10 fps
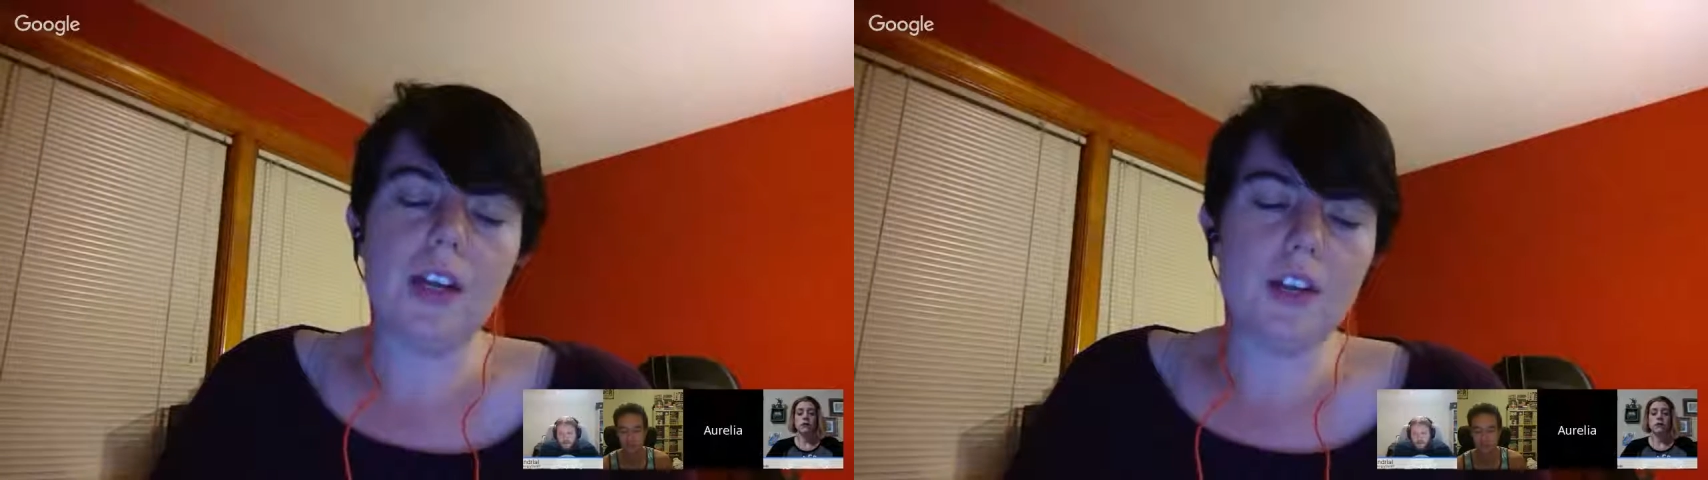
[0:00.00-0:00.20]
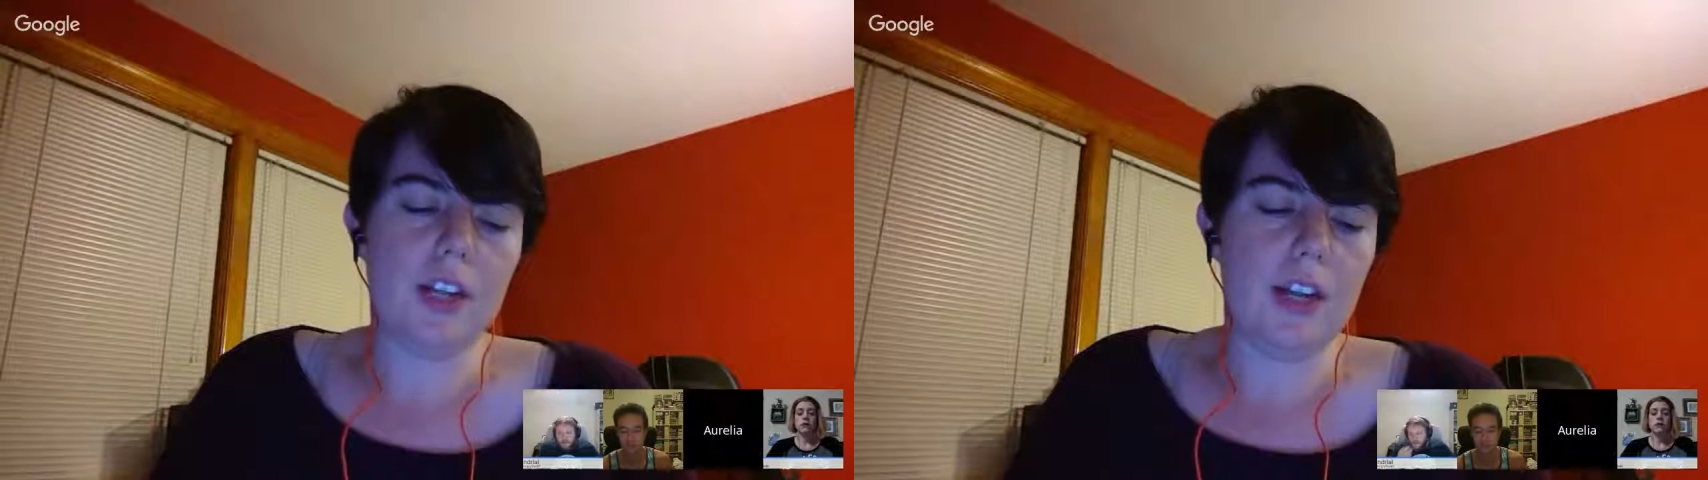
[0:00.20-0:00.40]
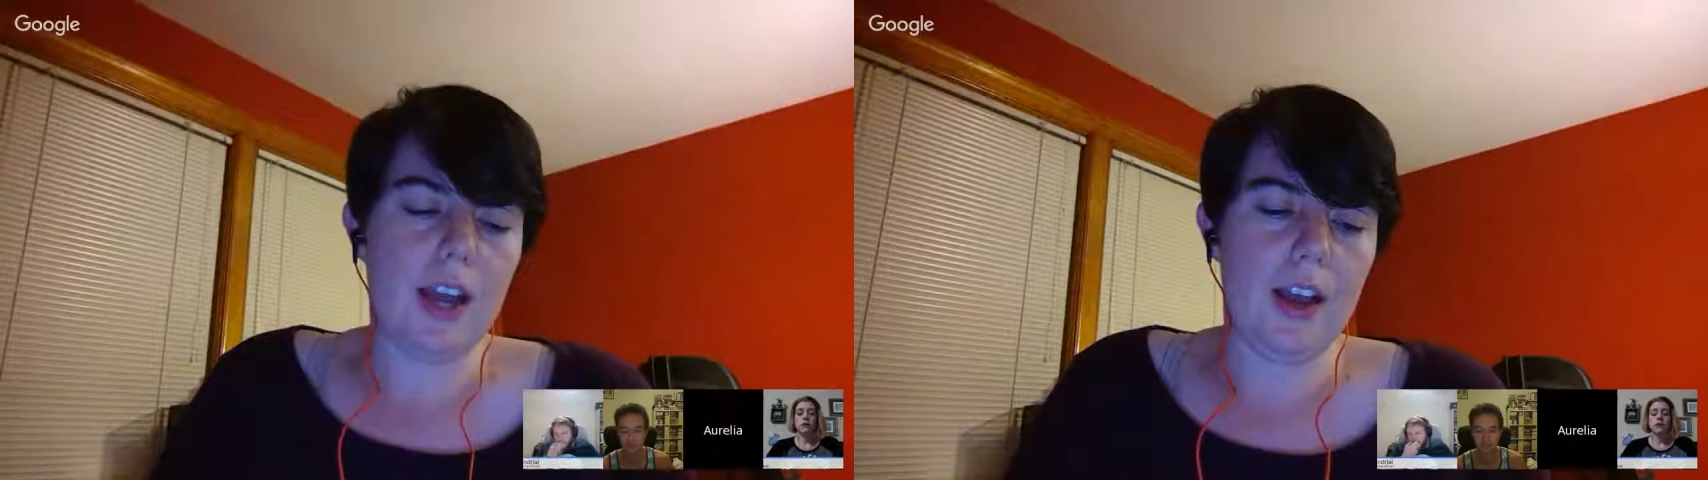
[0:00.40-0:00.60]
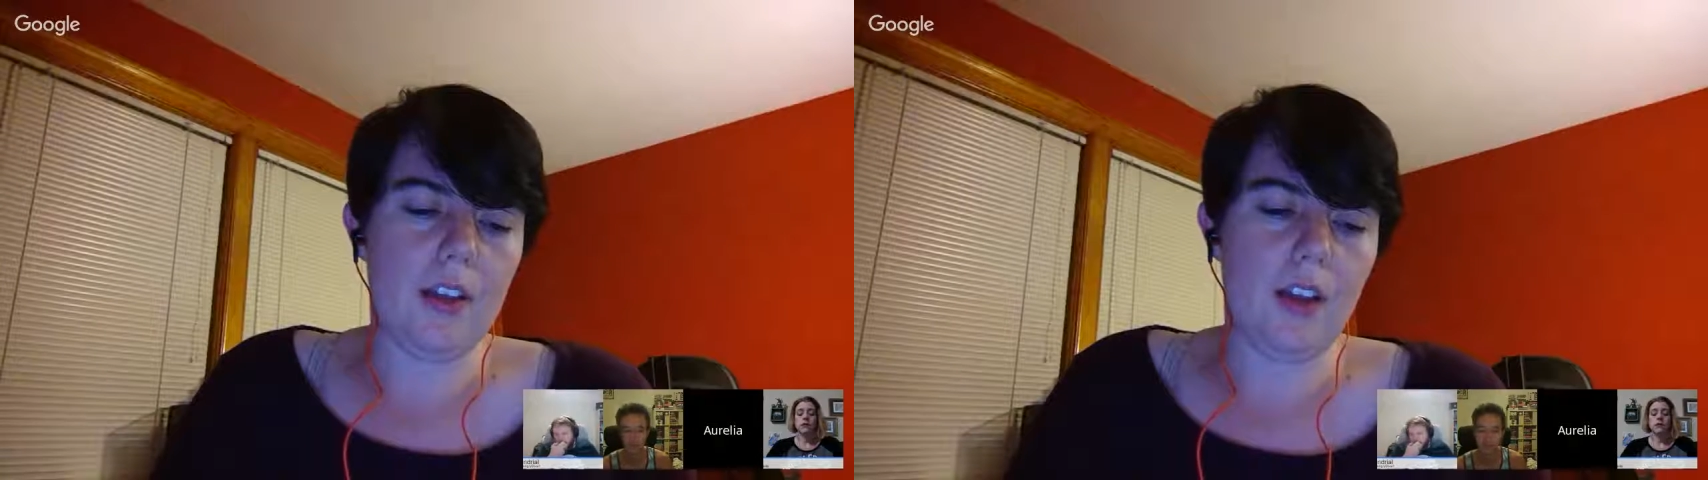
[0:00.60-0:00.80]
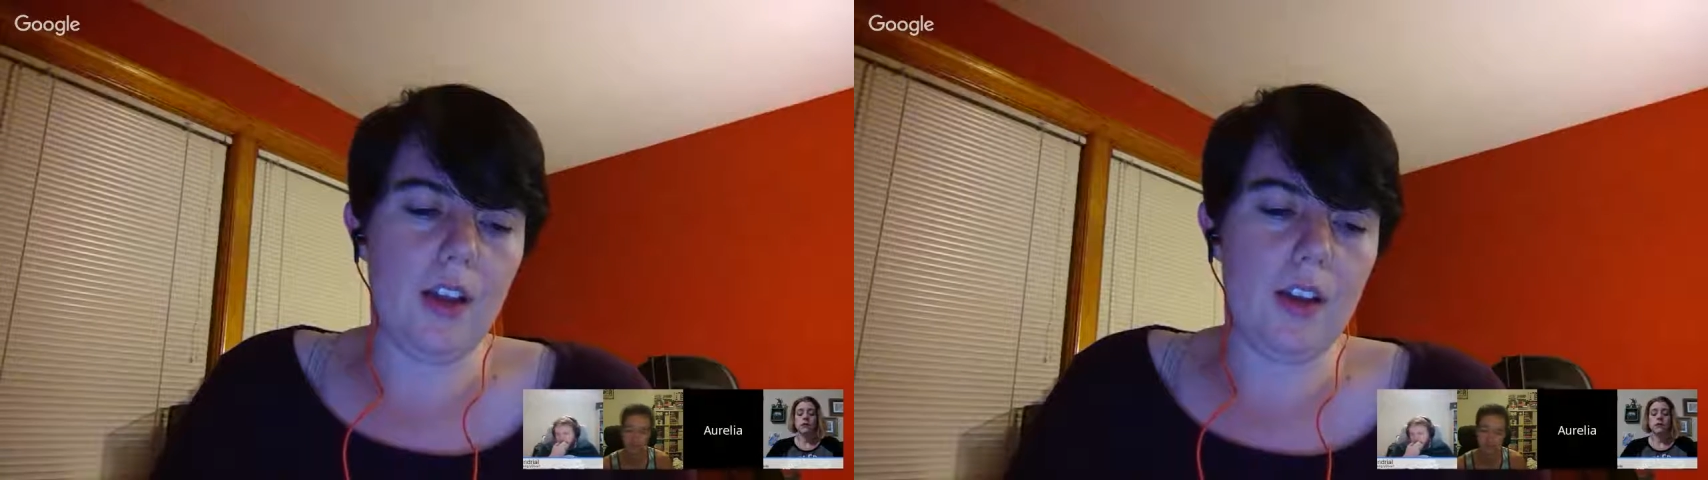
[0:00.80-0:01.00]
actually an
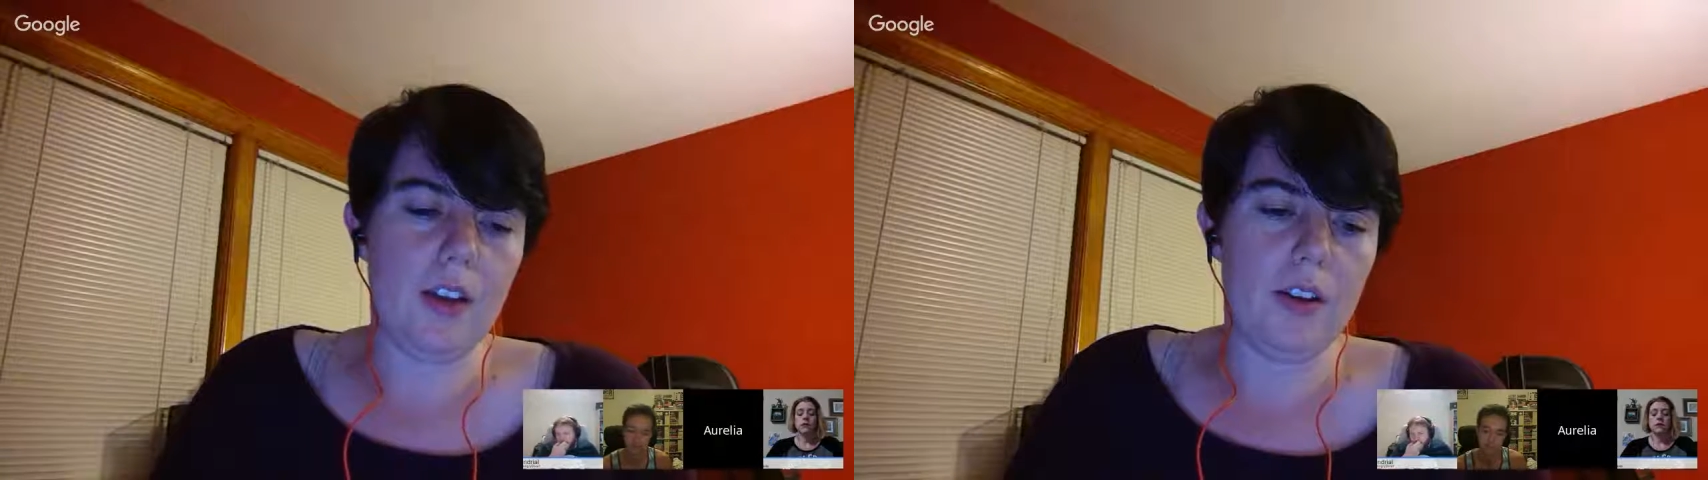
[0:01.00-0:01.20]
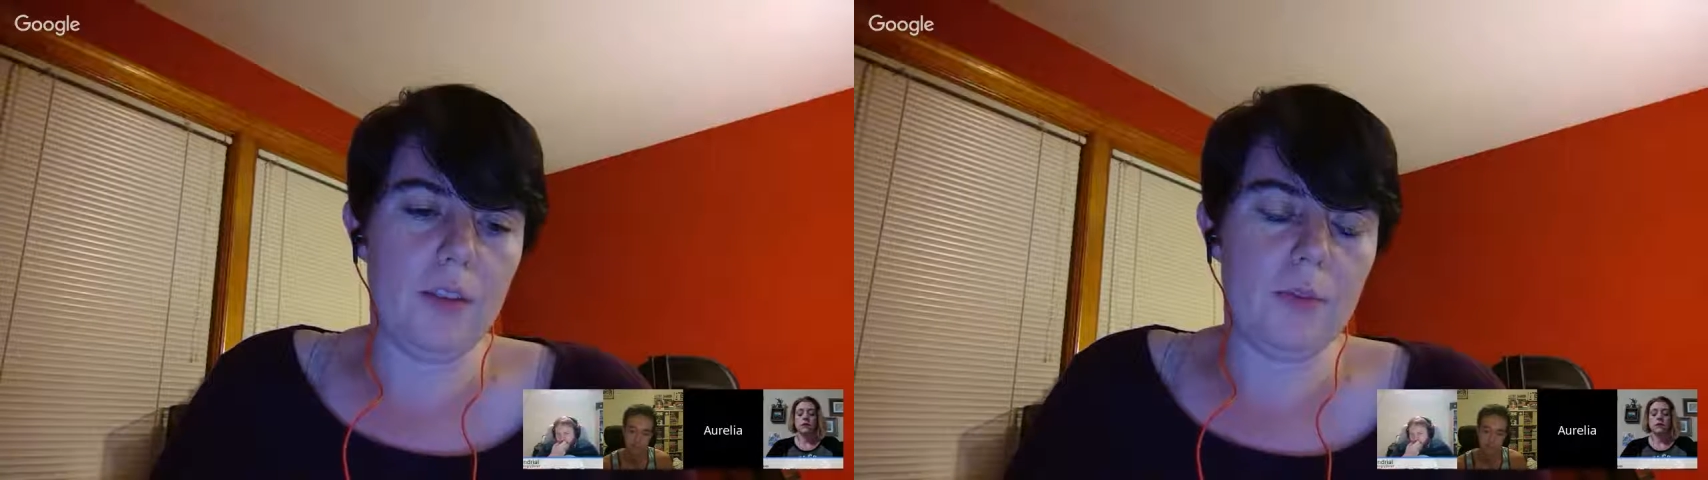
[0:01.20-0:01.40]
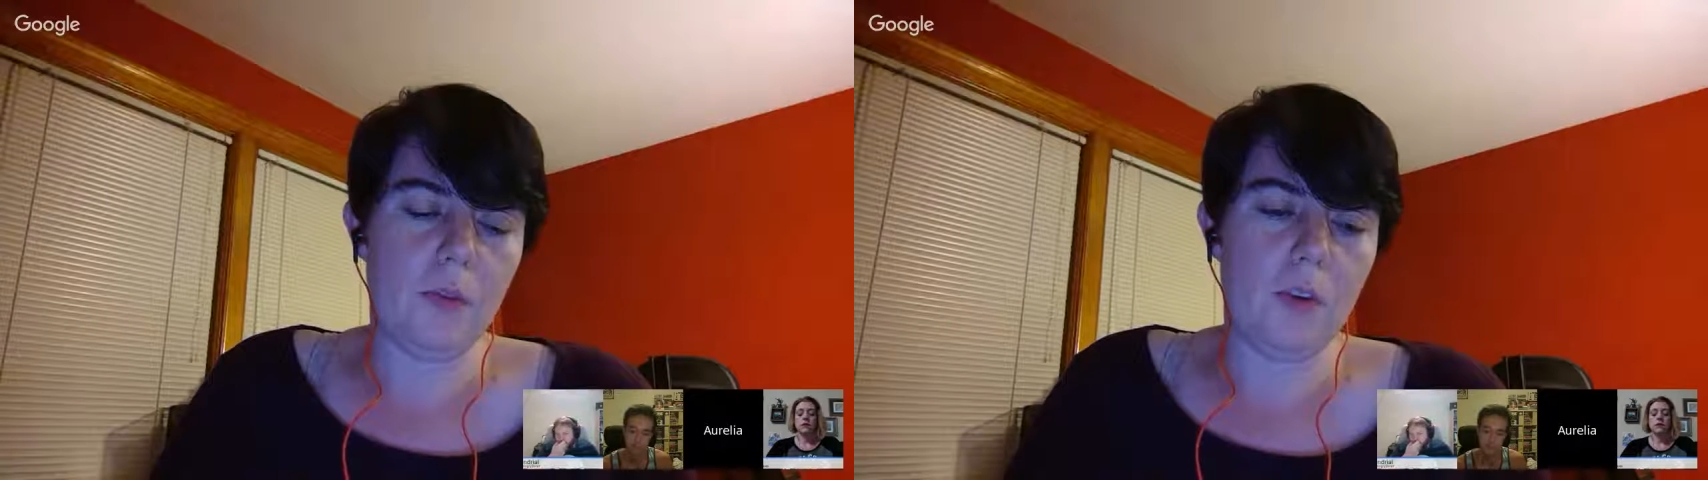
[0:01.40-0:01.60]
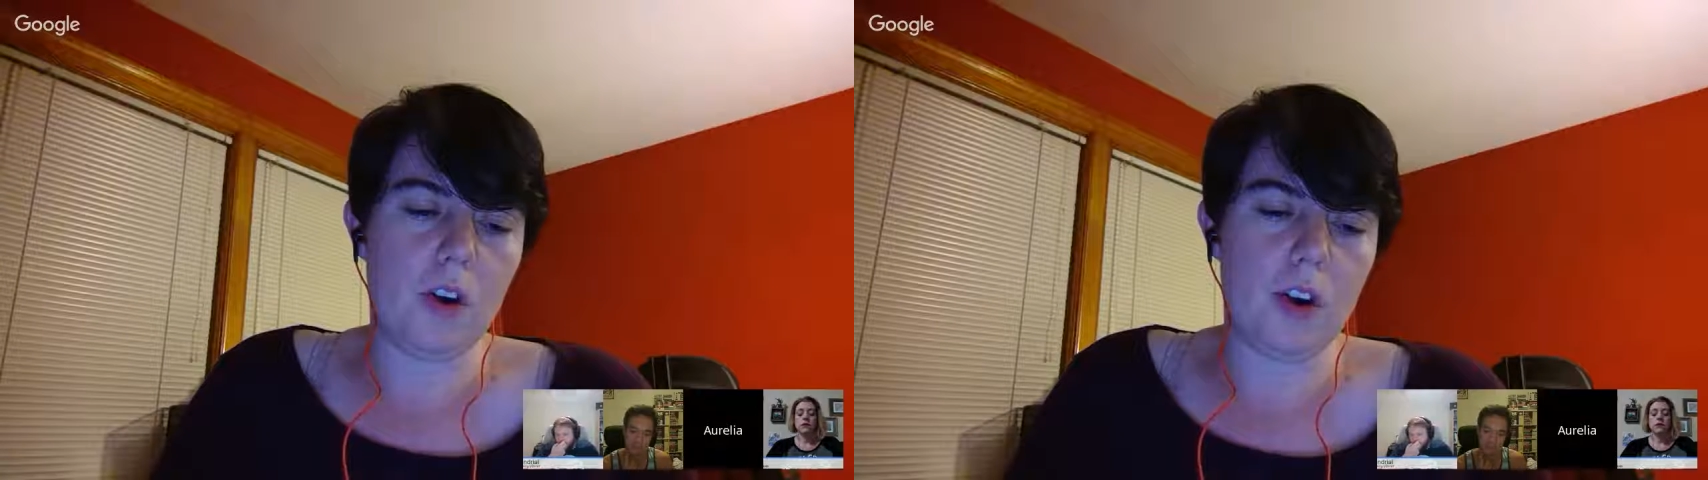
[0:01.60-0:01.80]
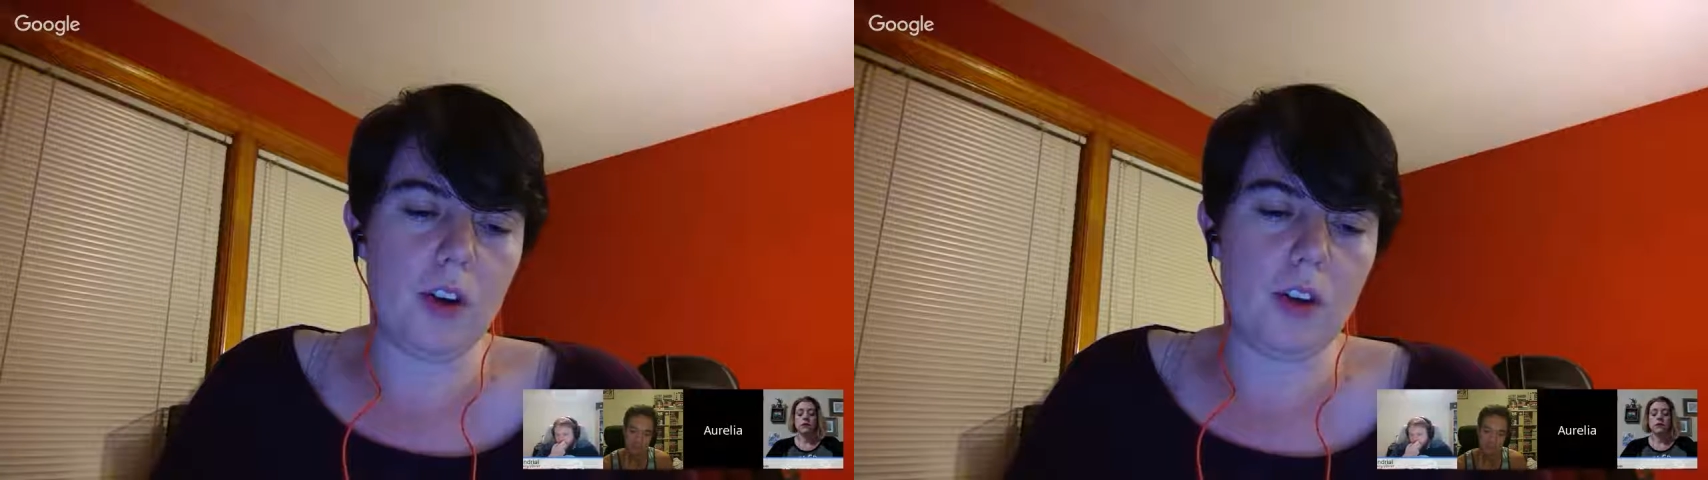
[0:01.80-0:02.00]
add-on
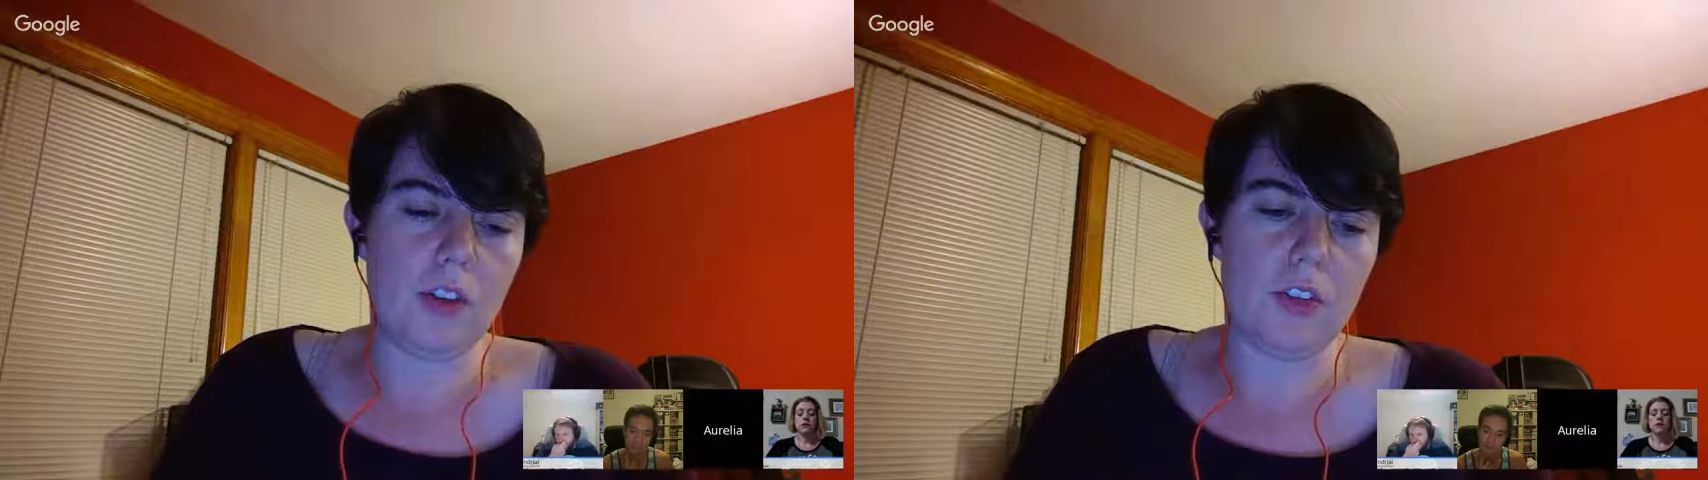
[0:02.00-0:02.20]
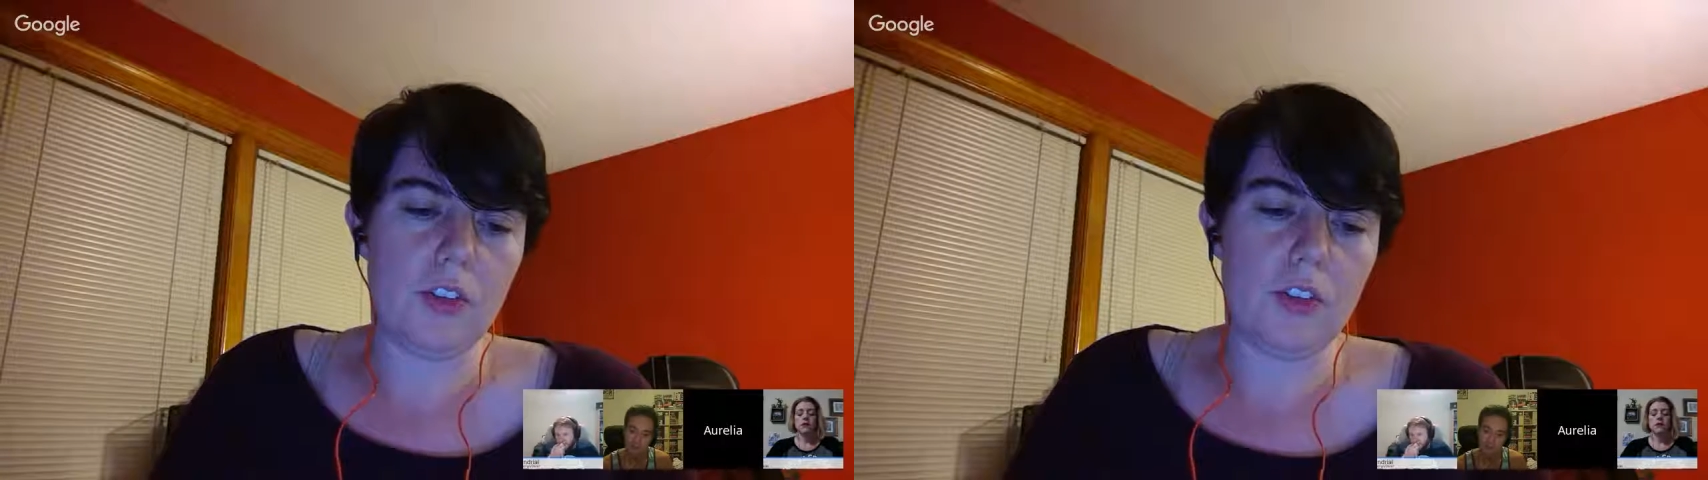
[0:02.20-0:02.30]
for